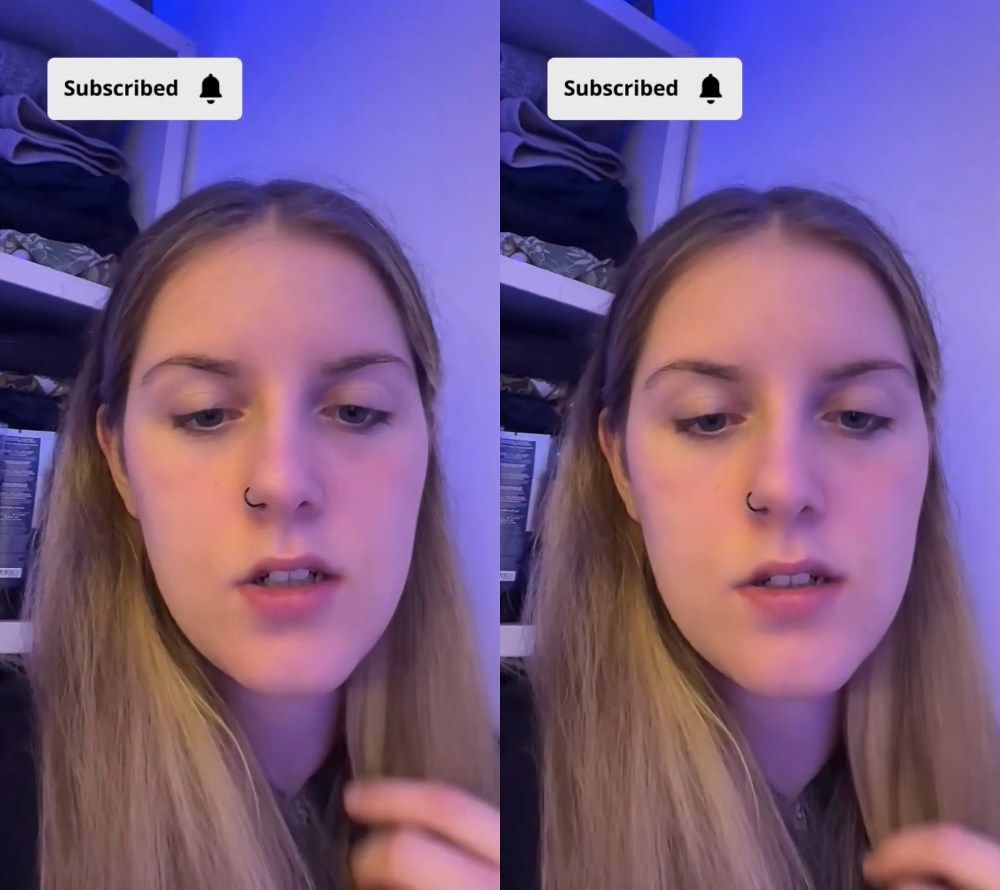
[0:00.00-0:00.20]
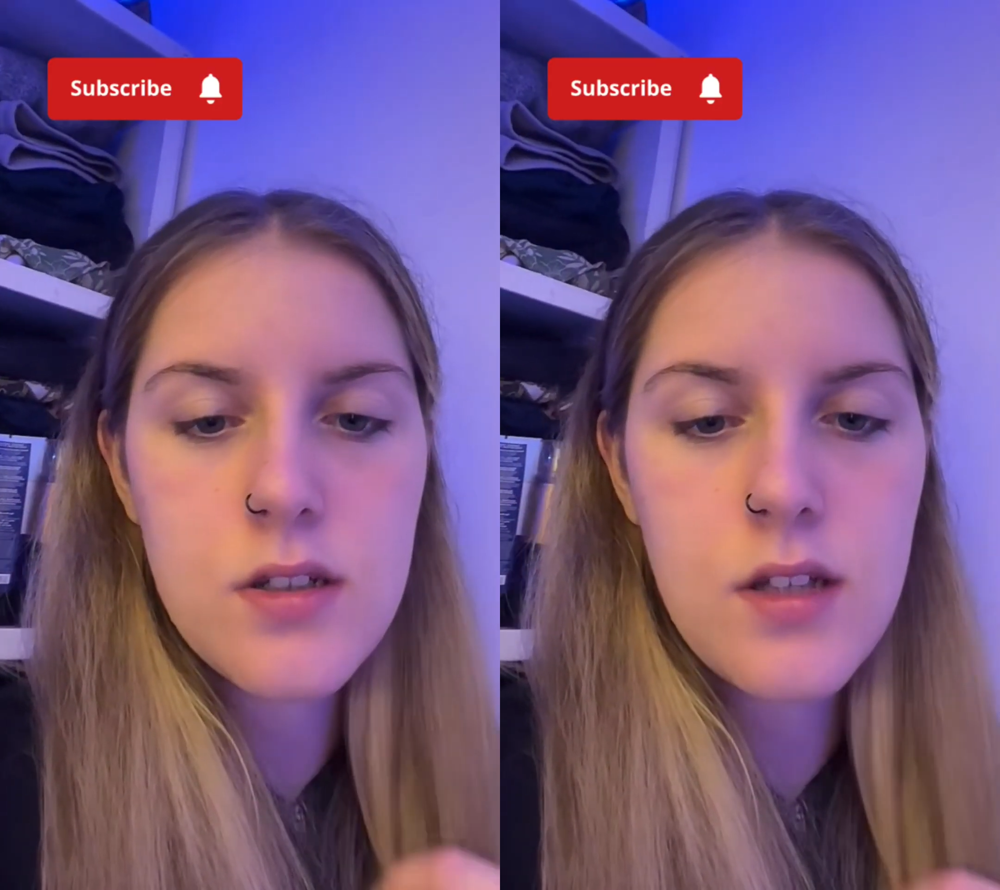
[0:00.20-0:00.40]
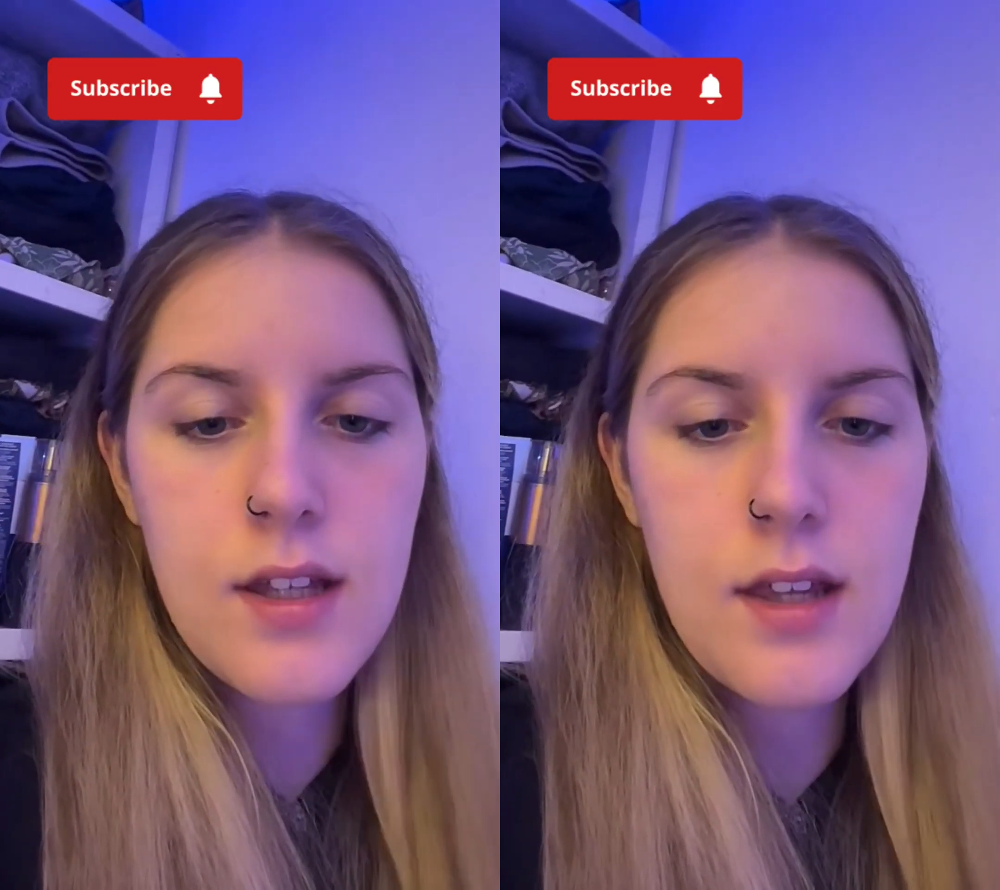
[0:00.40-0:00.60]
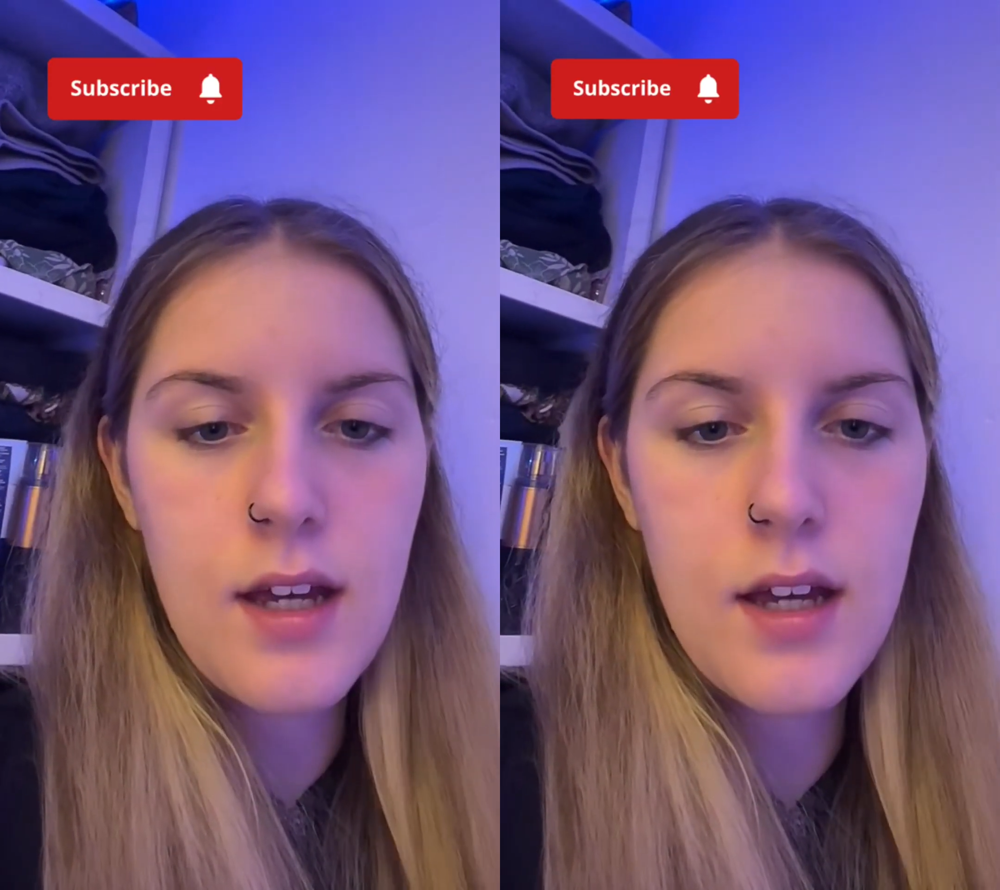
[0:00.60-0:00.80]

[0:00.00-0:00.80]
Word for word: just like